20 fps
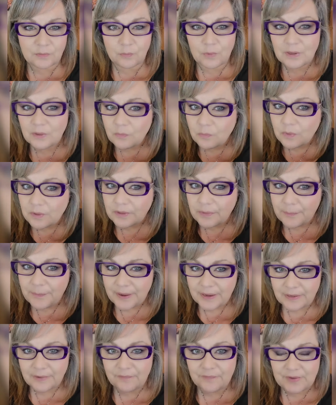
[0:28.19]
what I want to
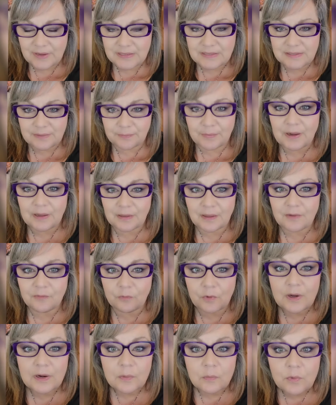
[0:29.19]
manifest in my life,
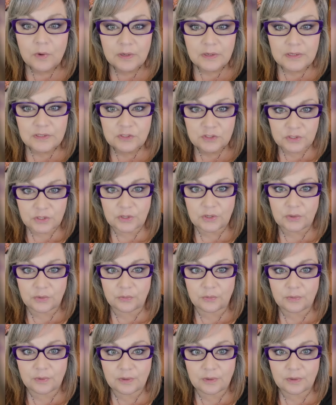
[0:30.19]
what I want to do.